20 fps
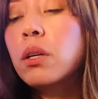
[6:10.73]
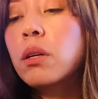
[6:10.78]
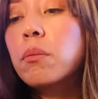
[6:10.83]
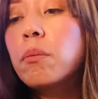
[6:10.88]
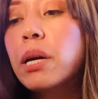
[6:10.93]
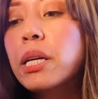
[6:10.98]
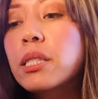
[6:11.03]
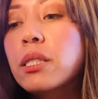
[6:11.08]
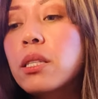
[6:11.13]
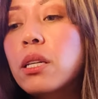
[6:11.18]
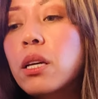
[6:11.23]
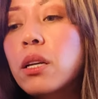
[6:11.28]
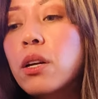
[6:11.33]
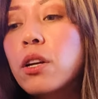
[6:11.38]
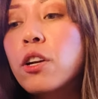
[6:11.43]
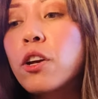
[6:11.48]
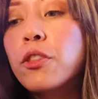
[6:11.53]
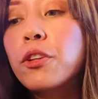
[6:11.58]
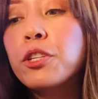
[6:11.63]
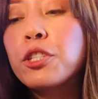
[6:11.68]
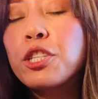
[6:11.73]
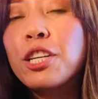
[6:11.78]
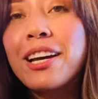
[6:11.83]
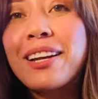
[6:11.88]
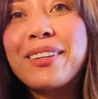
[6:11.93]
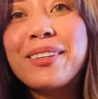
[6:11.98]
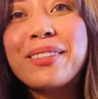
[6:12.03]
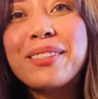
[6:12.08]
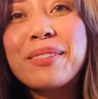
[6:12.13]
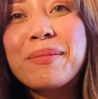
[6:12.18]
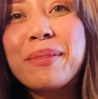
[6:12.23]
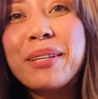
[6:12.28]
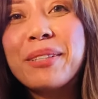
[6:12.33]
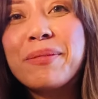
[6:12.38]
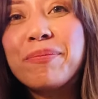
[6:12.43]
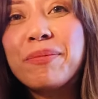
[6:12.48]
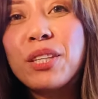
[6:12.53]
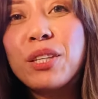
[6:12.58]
Might see it on other channels, but